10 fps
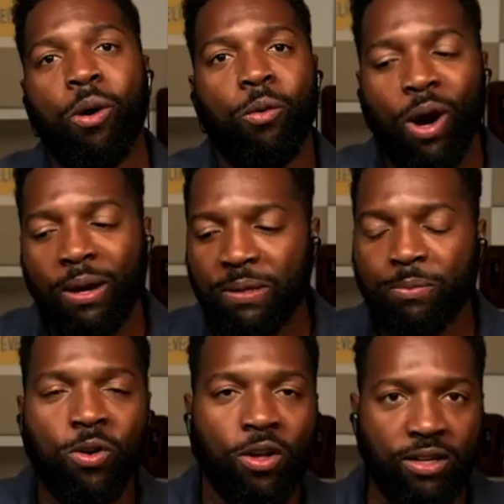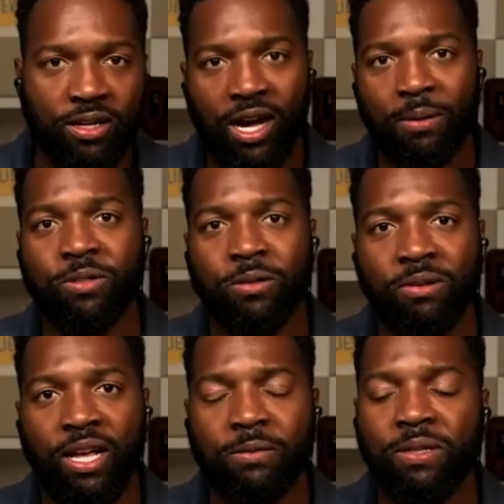White people calling the cops on
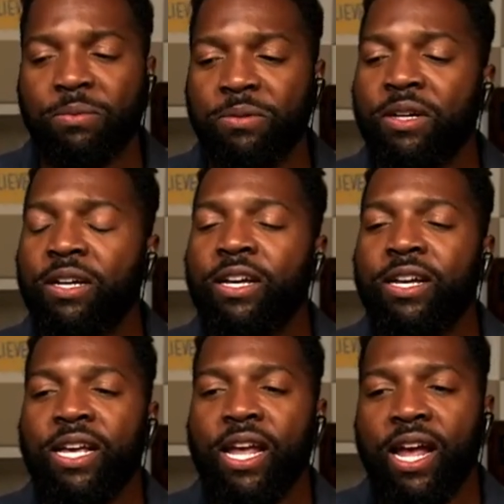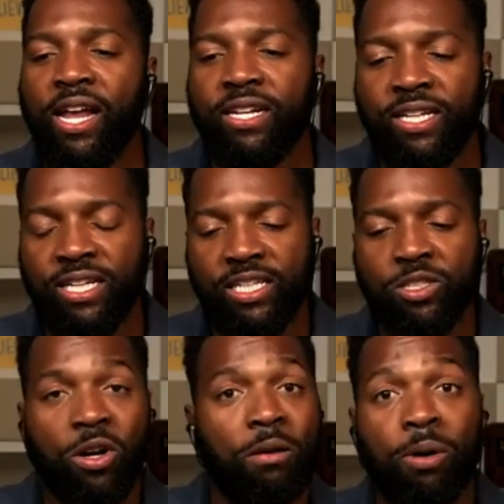black people. And he
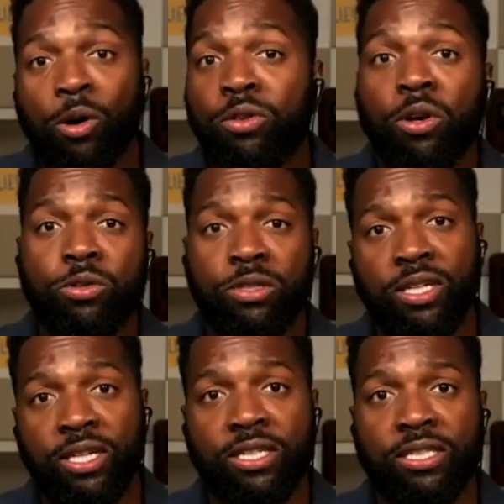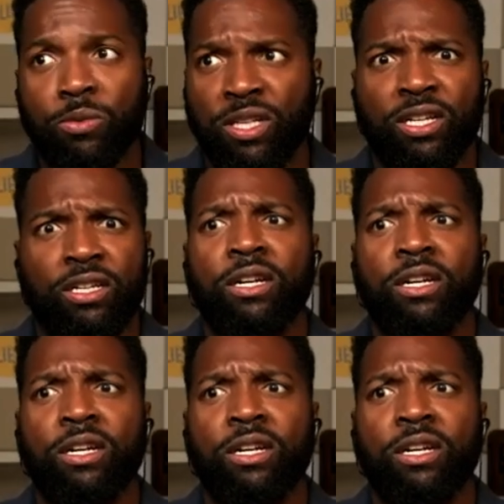saw both those things and was like,